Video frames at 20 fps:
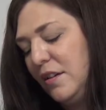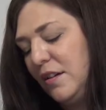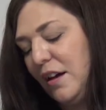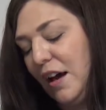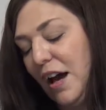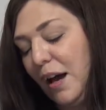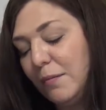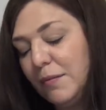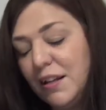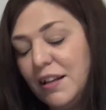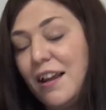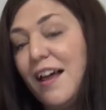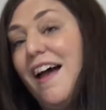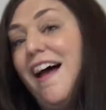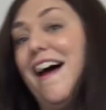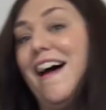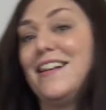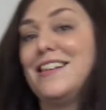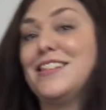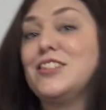I'm gonna
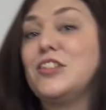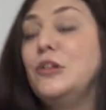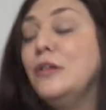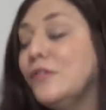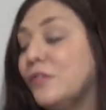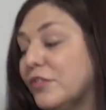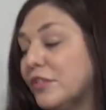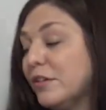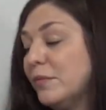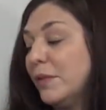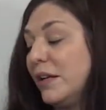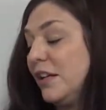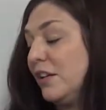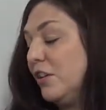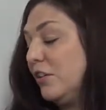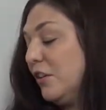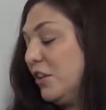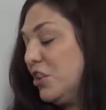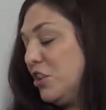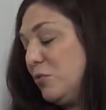ask you for a redo
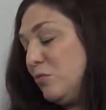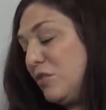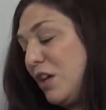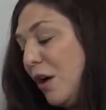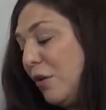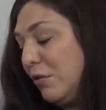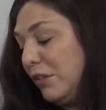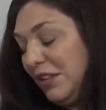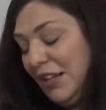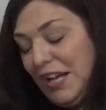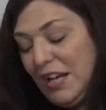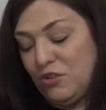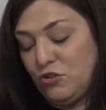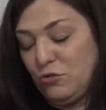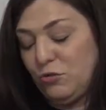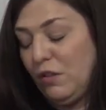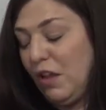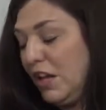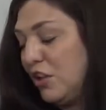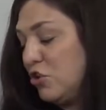because you totally had
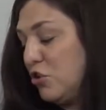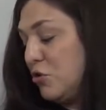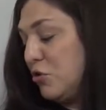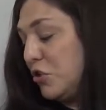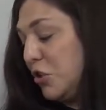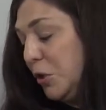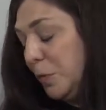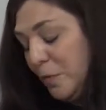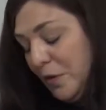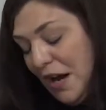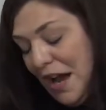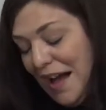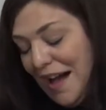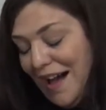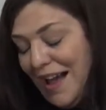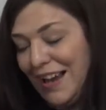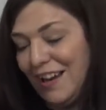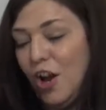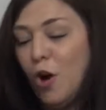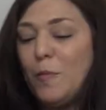your launcher super
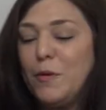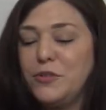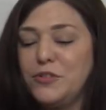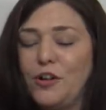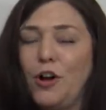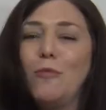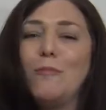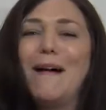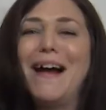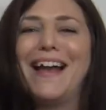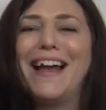high and almost on my